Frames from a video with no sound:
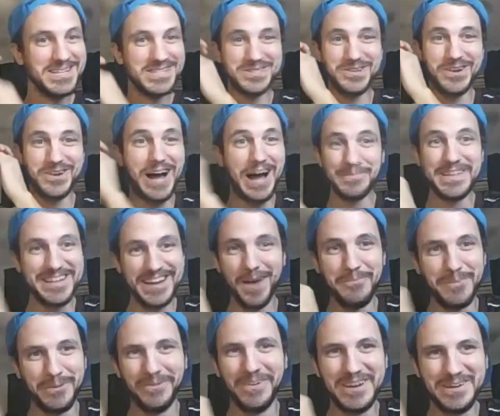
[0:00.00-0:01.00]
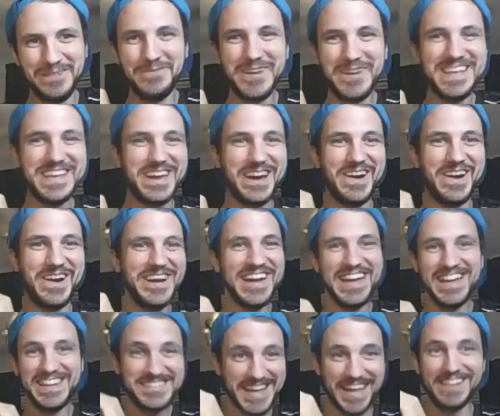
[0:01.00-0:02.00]
So I'm the #1 video
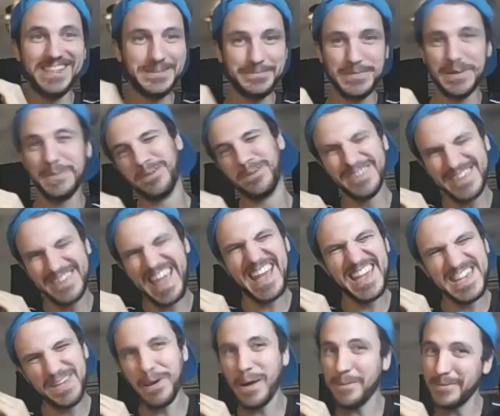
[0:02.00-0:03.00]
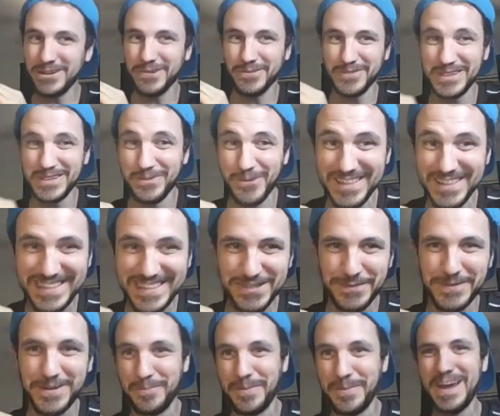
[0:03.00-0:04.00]
telling people, yeah, you probably don't really want
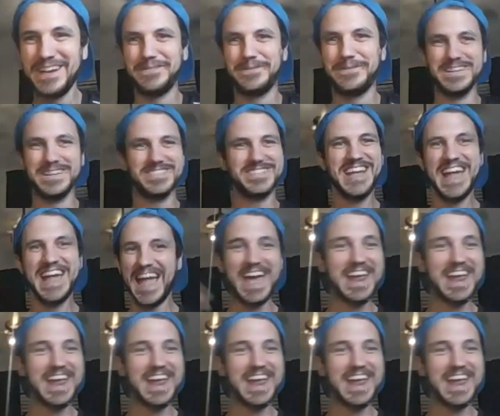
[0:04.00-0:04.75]
this for your beta fish.